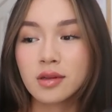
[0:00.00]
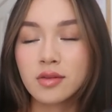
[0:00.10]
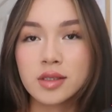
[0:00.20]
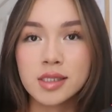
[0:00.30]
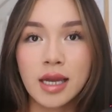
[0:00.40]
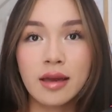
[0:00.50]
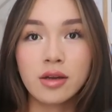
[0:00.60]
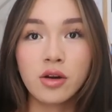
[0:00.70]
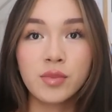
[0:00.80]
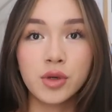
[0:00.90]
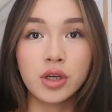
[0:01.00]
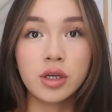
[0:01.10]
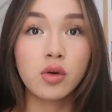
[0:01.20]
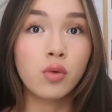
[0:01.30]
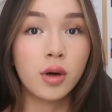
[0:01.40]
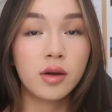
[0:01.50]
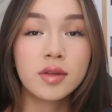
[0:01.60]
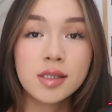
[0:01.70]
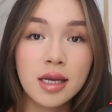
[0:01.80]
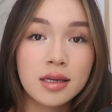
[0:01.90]
the standard of beauty or one of
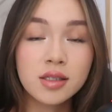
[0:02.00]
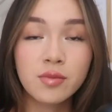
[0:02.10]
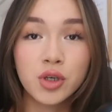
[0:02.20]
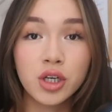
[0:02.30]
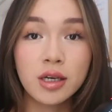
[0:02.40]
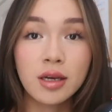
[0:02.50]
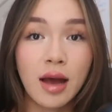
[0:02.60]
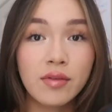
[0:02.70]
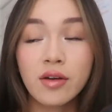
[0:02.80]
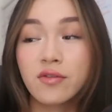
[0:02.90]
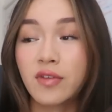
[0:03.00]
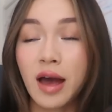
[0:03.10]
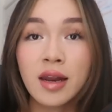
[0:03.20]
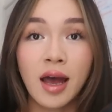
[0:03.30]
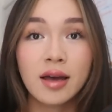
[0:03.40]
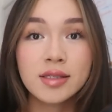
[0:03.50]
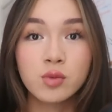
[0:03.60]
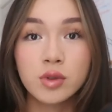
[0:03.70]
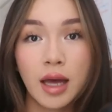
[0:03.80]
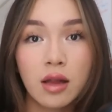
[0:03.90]
the standards of beauty, having a fat
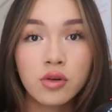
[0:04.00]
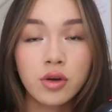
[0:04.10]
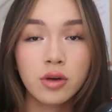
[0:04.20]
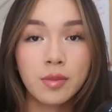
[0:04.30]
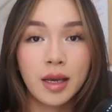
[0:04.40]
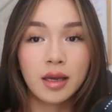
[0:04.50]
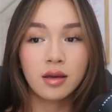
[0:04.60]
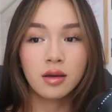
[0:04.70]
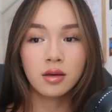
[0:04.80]
ass, would that look good on me?